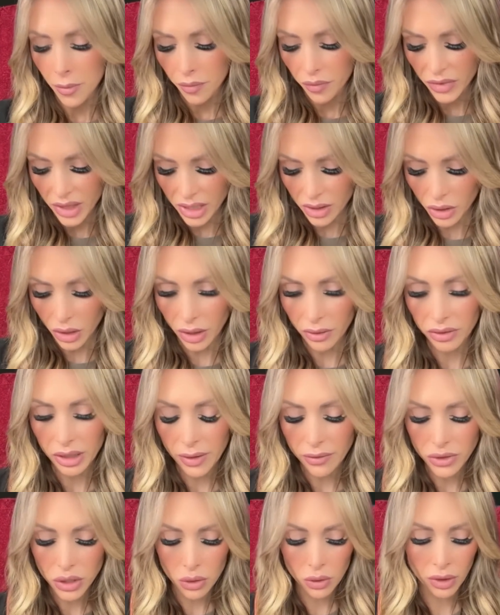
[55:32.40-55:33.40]
This could have
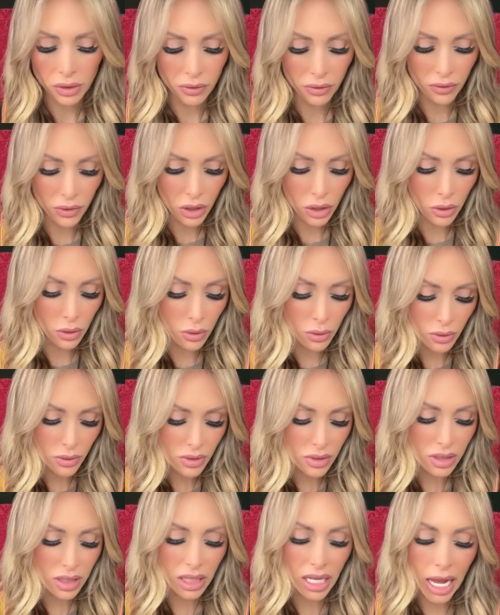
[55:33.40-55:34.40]
left you
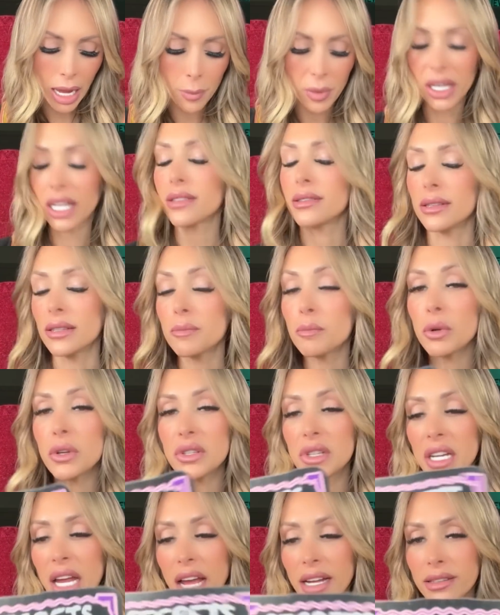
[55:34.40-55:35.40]
confused. Yeah, because this
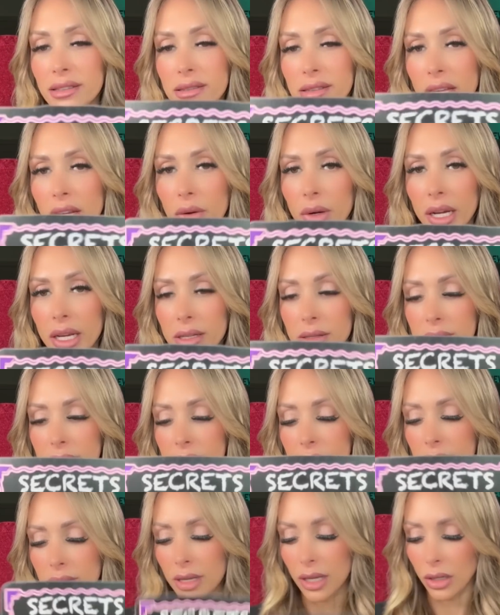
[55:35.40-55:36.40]
person had
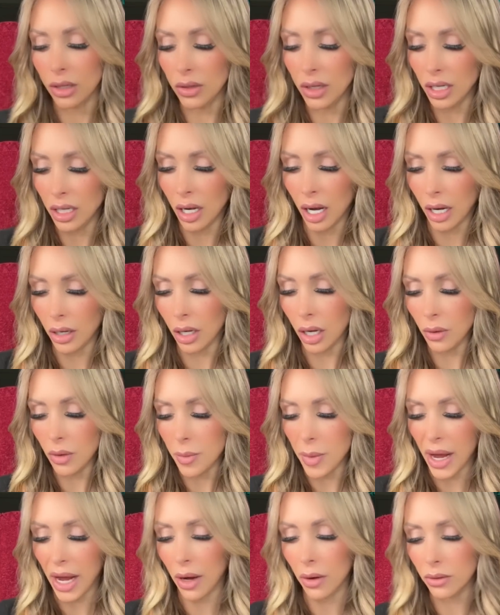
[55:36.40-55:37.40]
secrets that you did not know
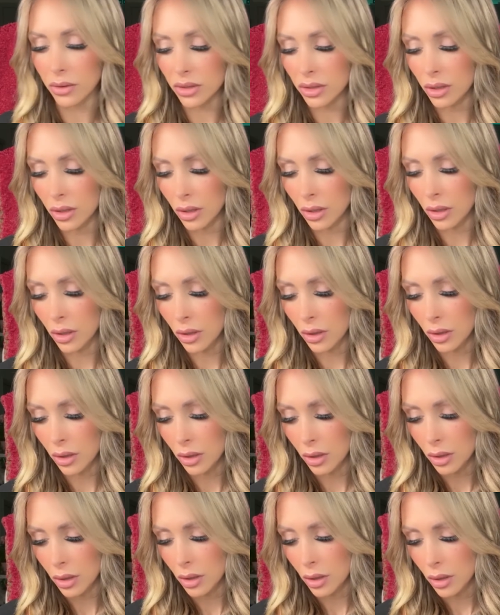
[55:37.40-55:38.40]
about.
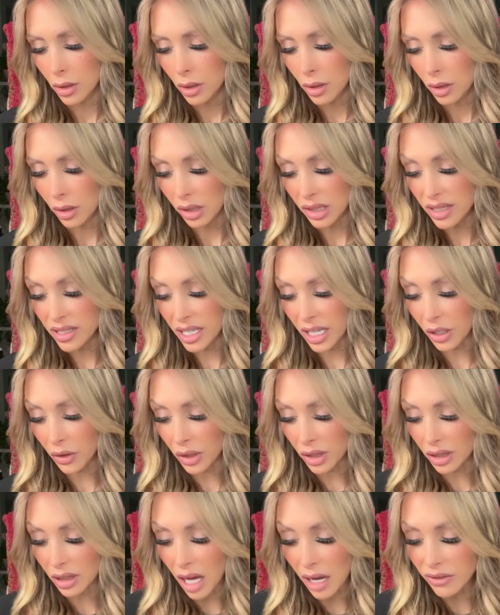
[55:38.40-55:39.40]

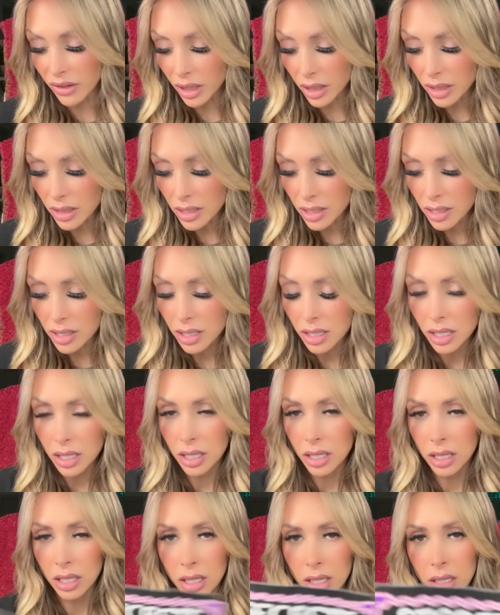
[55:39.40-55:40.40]
Secret lovers.
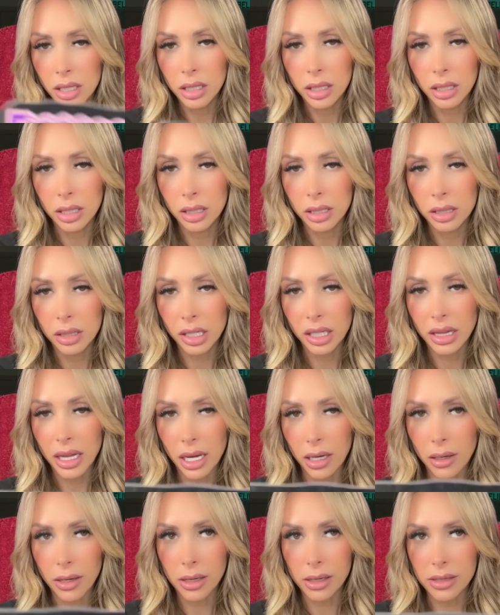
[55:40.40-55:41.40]
Look at
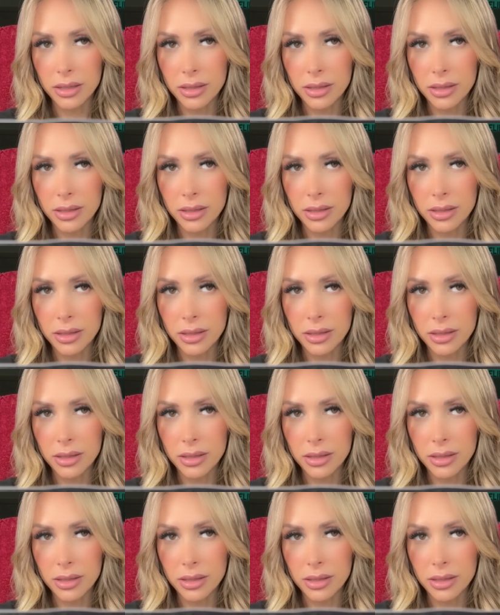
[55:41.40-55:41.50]
that card.